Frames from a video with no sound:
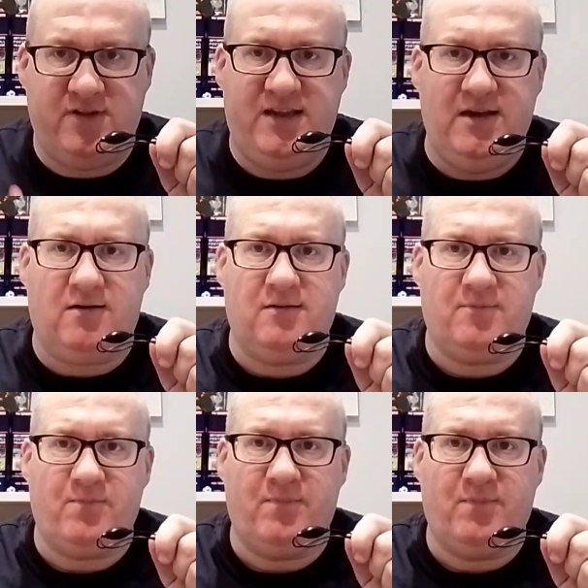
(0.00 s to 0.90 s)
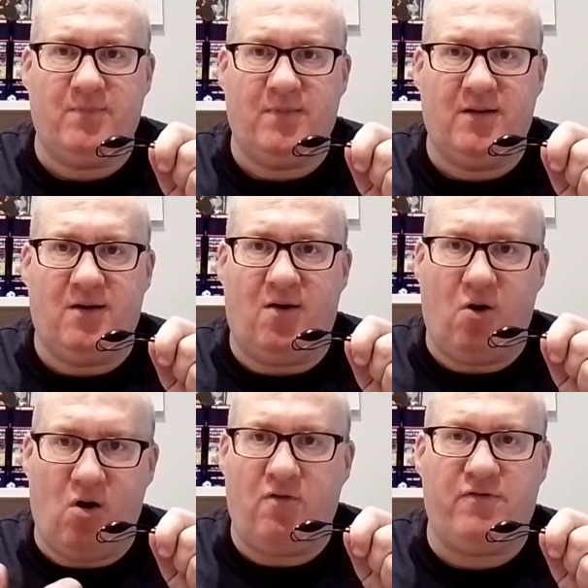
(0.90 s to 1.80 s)
tier
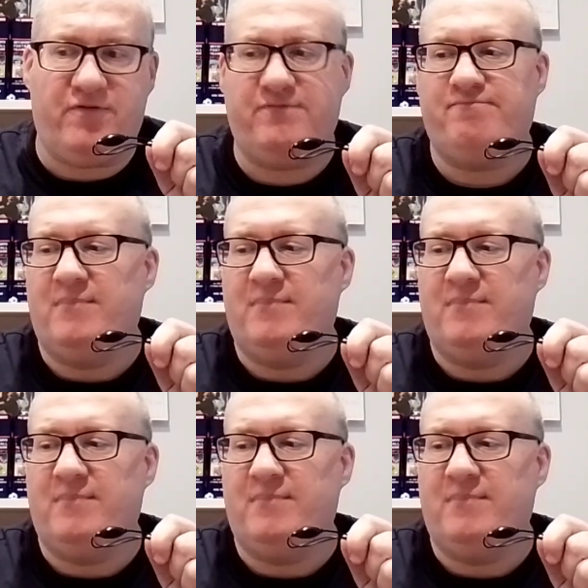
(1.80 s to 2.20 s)
of